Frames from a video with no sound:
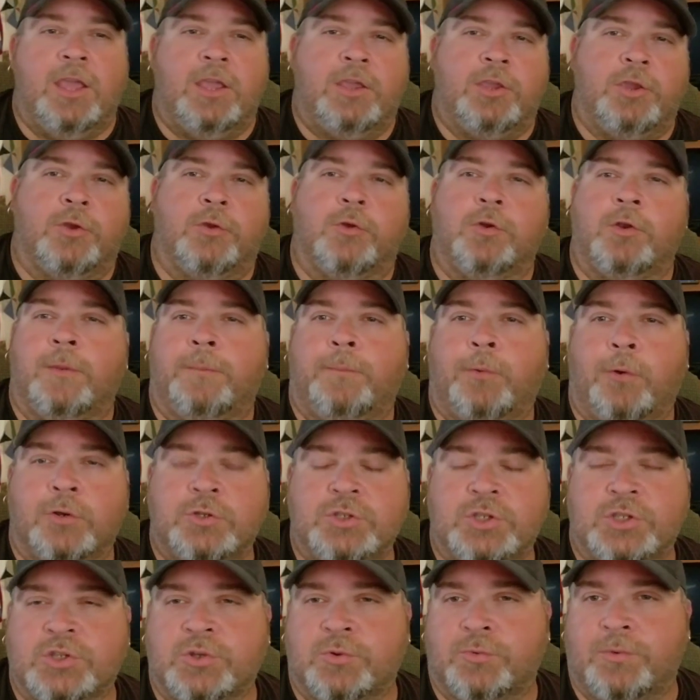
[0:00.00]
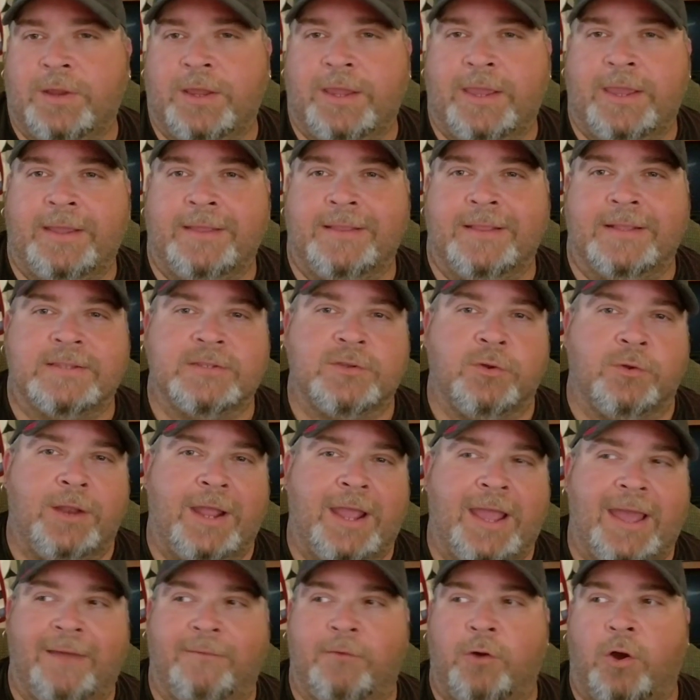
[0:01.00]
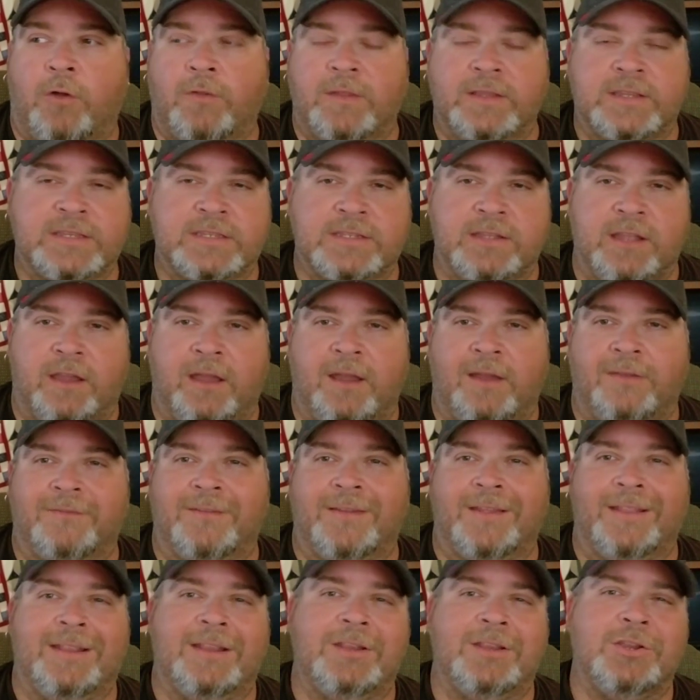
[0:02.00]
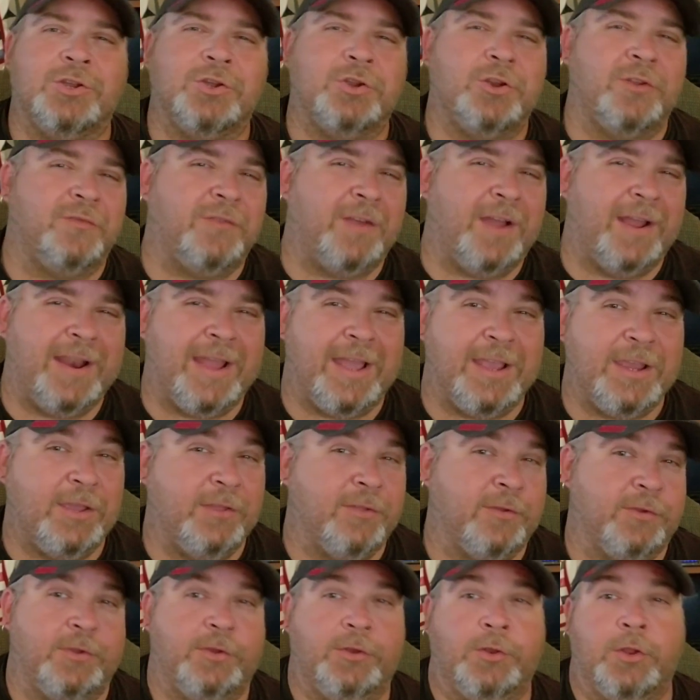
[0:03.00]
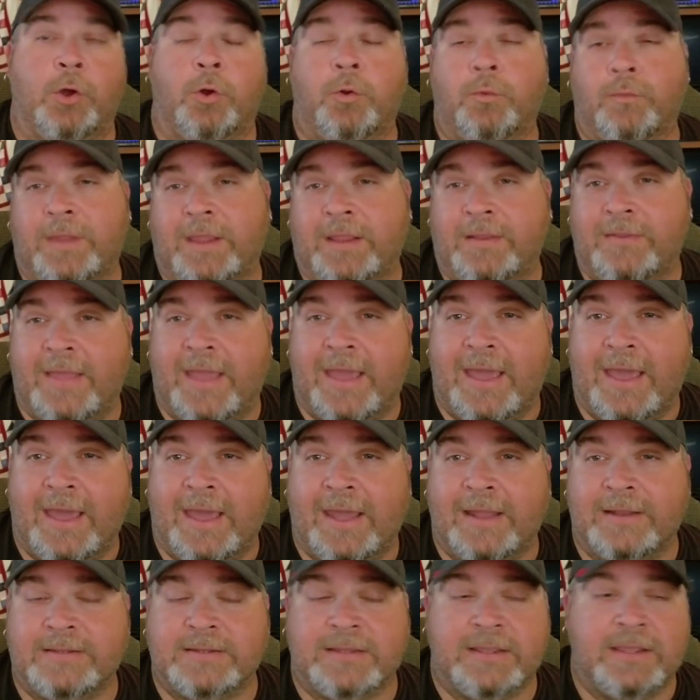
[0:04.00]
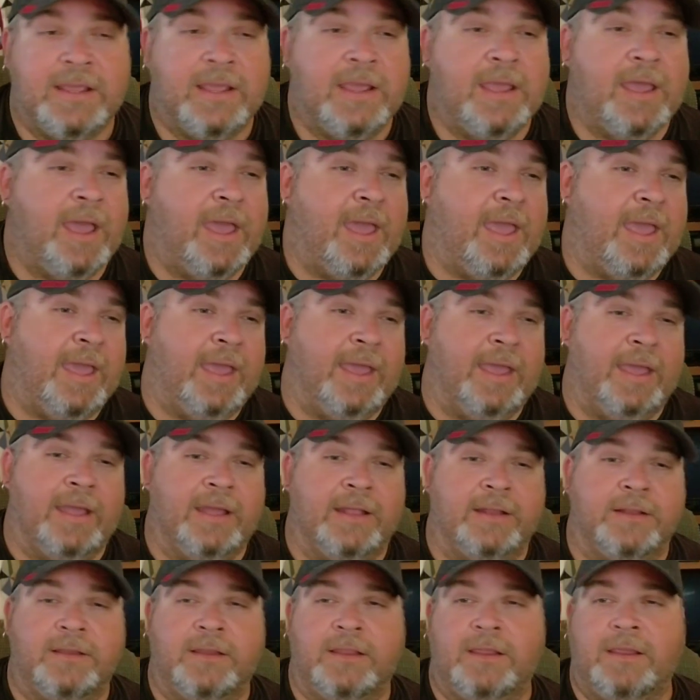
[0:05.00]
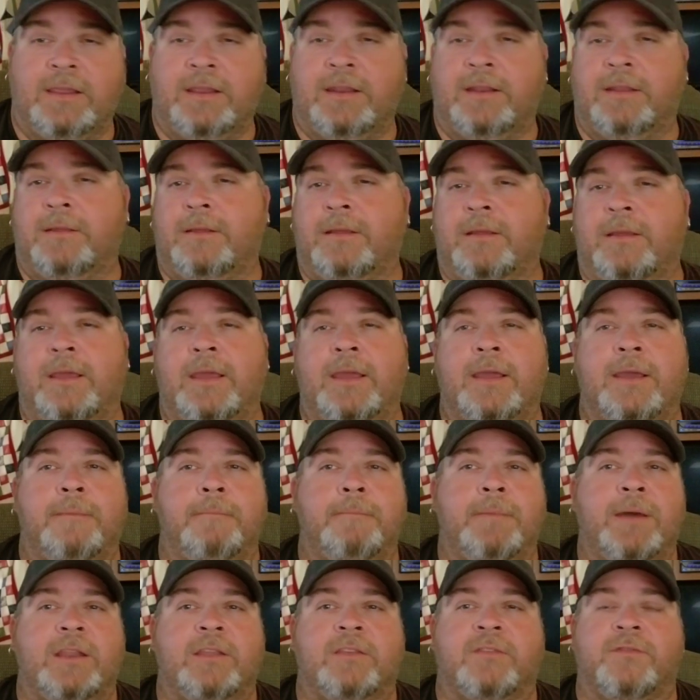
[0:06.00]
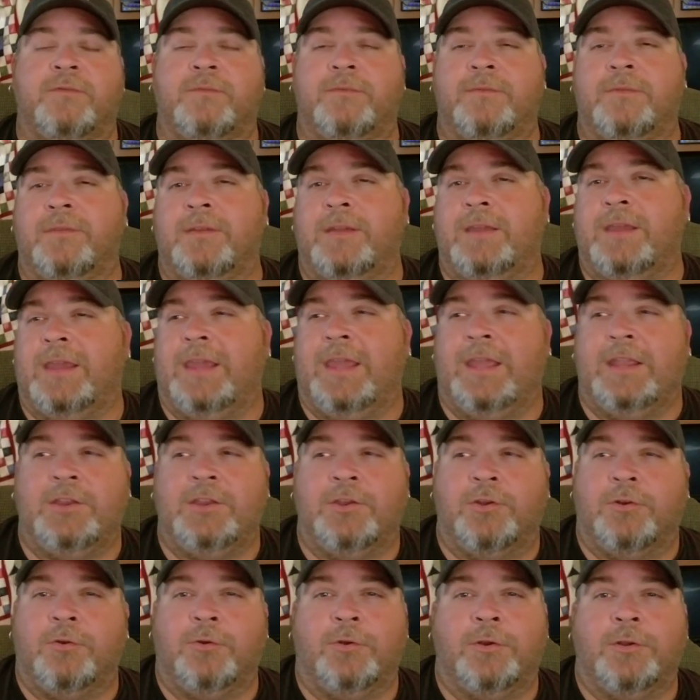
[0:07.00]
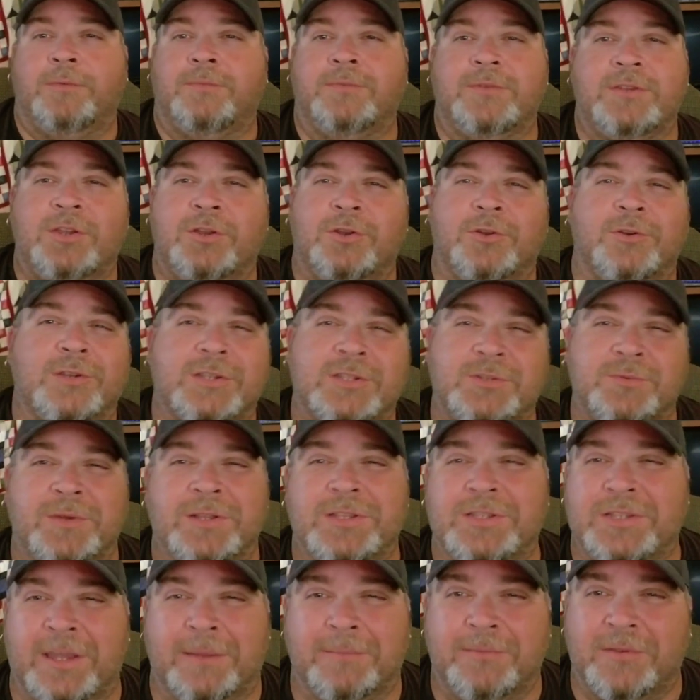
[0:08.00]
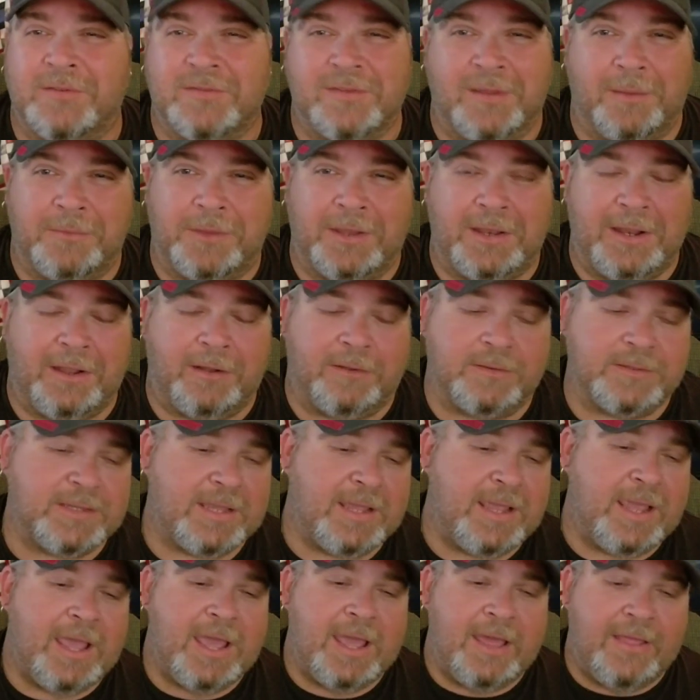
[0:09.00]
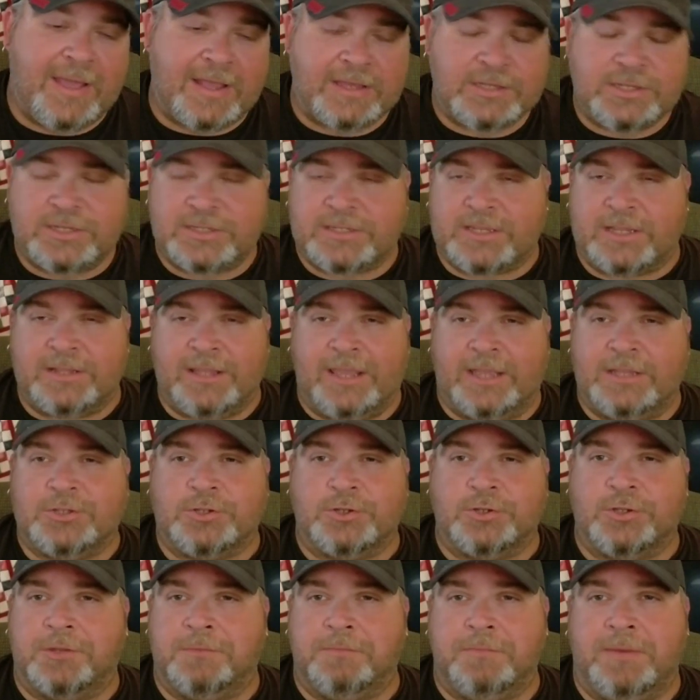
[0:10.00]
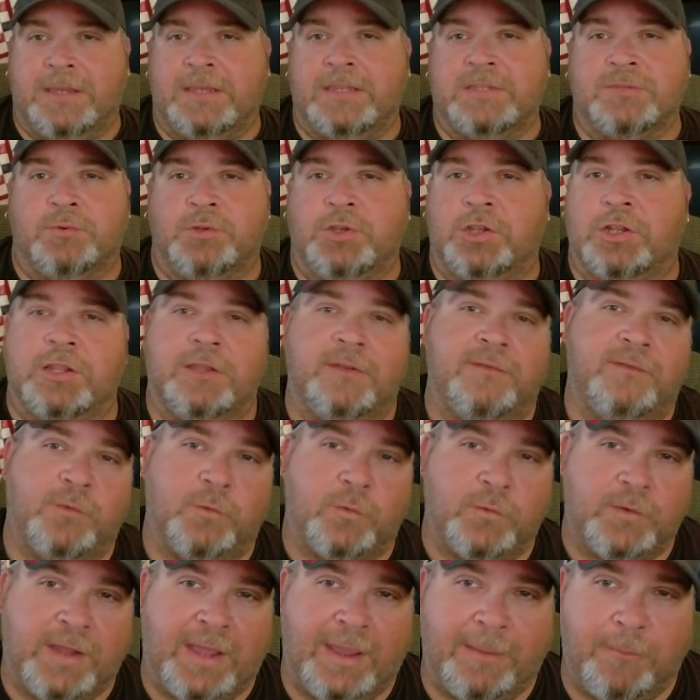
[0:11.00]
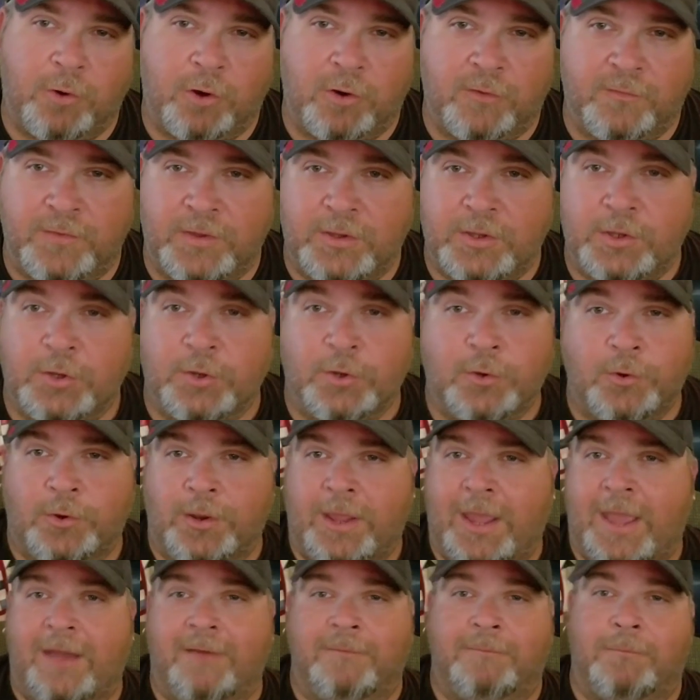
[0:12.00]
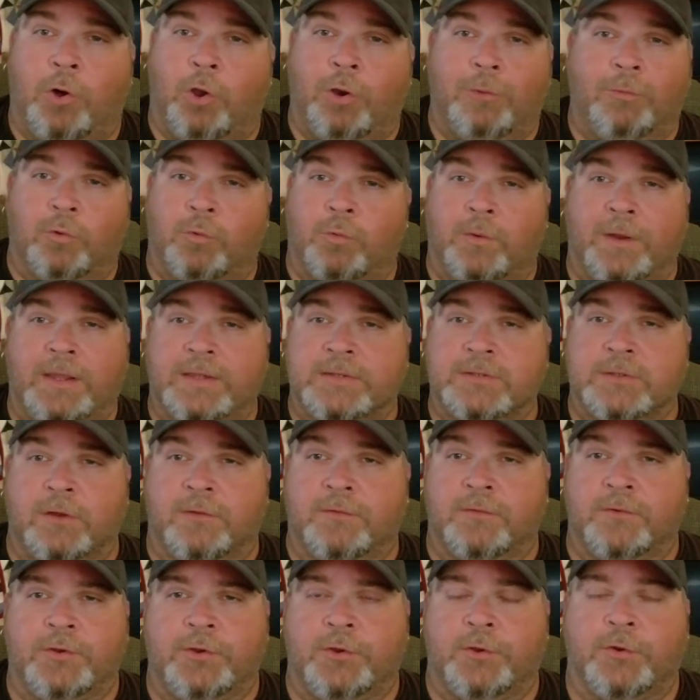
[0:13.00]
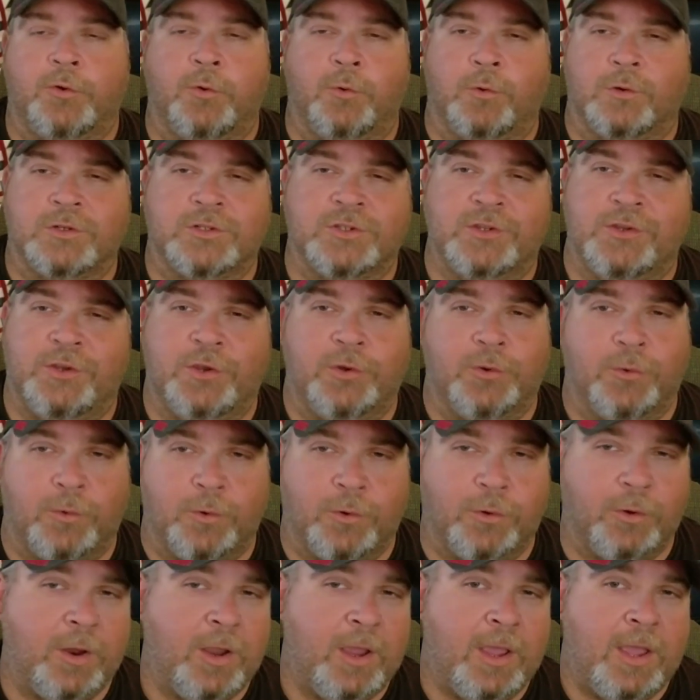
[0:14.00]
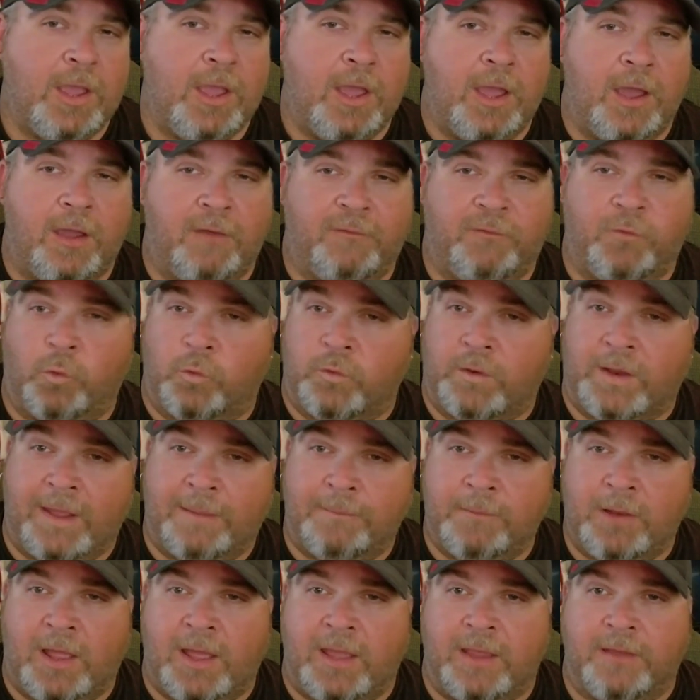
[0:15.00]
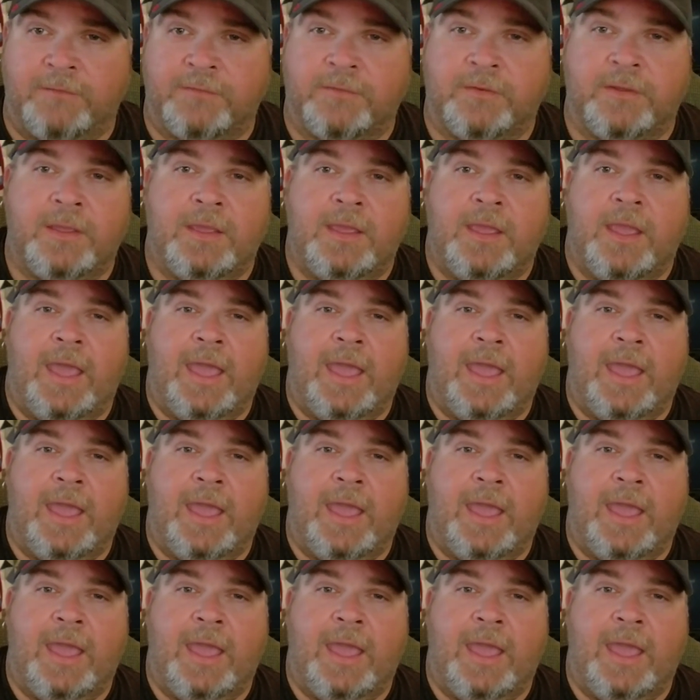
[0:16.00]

You're going to purchase a rig that's going to have all this stuff. And then you're going to find out either you don't need that. And you're going to switch up to something else. That's just the nature of the beast when you live full-time RV. You're going to have multiple rigs over your course of your full-time life.